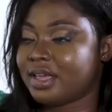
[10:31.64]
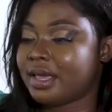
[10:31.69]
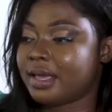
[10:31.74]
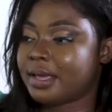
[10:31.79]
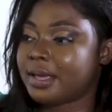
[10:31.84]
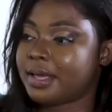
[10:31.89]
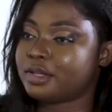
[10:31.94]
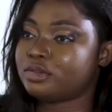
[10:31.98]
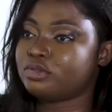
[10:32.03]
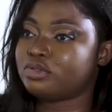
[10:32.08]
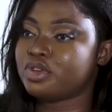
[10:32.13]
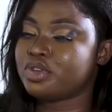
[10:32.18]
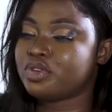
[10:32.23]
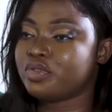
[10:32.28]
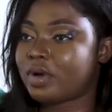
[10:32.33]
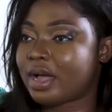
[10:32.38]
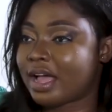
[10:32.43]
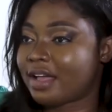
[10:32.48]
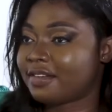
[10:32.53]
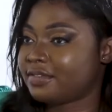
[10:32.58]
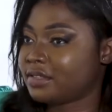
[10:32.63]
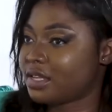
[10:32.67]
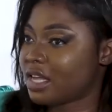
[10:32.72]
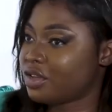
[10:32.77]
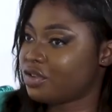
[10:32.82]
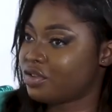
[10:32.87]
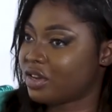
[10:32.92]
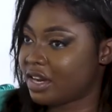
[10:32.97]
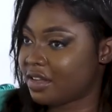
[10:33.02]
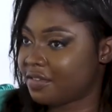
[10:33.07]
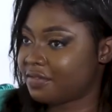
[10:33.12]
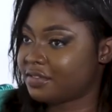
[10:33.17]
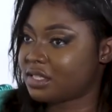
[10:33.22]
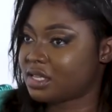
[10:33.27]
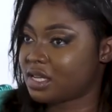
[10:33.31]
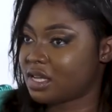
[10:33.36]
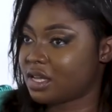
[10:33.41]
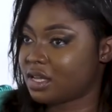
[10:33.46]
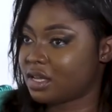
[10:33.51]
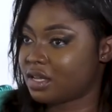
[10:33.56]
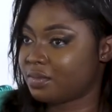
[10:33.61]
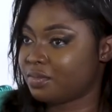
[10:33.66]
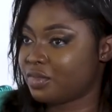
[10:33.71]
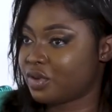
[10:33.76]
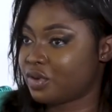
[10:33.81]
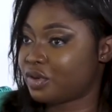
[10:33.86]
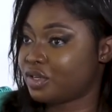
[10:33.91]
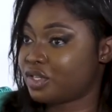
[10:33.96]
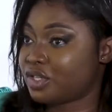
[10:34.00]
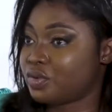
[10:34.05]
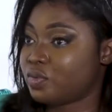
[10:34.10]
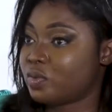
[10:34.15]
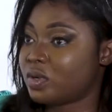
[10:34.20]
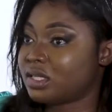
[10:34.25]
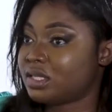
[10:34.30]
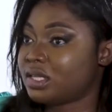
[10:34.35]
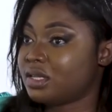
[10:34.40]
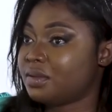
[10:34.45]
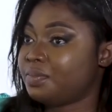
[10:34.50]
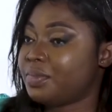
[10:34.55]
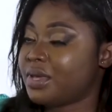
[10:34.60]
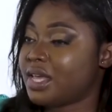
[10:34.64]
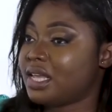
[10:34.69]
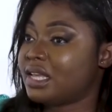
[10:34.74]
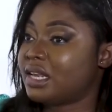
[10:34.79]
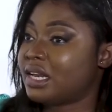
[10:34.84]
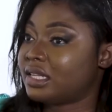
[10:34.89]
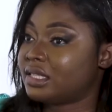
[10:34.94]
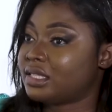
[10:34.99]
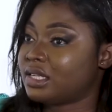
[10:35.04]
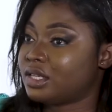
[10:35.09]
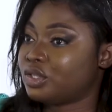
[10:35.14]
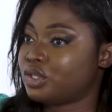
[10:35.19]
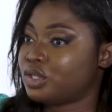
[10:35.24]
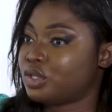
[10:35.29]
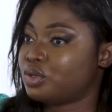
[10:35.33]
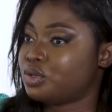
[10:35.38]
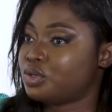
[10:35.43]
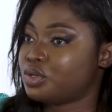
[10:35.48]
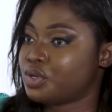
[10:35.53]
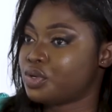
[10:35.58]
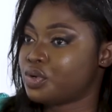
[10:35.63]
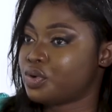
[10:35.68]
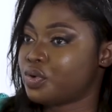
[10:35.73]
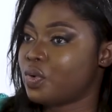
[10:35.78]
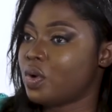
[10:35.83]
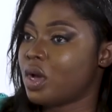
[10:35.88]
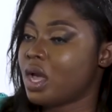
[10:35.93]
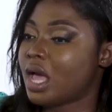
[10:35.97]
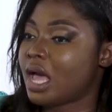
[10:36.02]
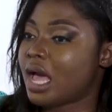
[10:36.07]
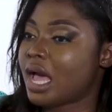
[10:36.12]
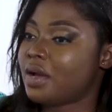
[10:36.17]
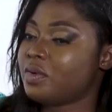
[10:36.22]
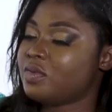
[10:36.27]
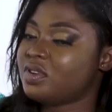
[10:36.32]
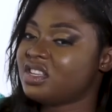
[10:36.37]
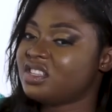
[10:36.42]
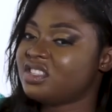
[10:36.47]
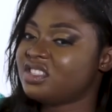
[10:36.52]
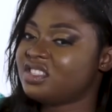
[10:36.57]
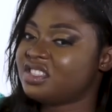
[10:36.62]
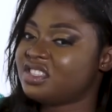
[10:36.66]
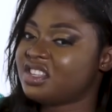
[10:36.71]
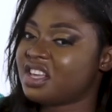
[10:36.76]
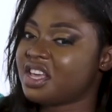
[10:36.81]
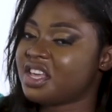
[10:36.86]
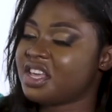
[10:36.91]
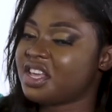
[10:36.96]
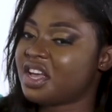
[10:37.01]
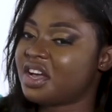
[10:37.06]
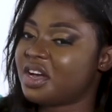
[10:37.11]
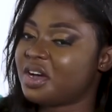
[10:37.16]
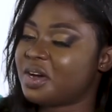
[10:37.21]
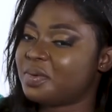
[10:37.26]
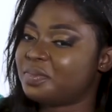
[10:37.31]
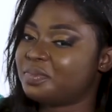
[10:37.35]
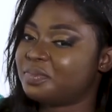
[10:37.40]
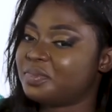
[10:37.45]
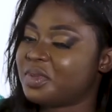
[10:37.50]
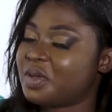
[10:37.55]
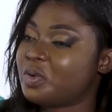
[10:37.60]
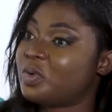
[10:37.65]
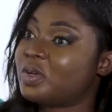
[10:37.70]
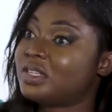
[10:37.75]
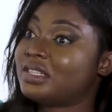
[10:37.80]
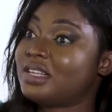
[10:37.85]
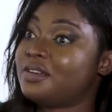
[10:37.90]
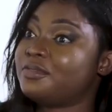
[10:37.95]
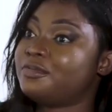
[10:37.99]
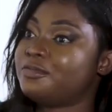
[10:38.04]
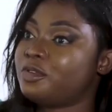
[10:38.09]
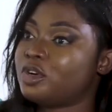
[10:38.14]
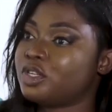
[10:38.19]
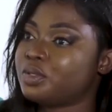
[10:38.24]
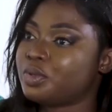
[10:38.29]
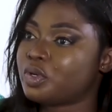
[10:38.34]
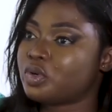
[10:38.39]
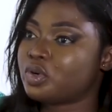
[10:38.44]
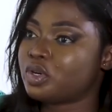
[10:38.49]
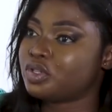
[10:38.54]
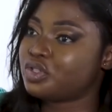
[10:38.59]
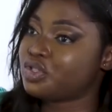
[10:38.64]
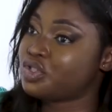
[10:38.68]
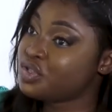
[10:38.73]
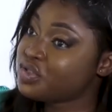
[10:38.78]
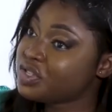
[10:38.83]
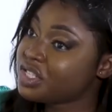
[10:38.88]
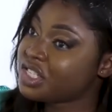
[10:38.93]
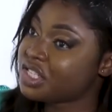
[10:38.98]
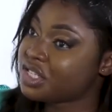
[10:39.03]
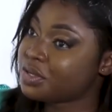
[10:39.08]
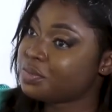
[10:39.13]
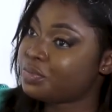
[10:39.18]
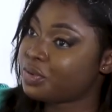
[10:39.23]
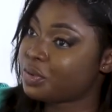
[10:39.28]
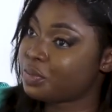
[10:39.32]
Uh-huh. So after you left her, yeah, because she wasn't paying attention to you, I wouldn't say it was her fault because you didn't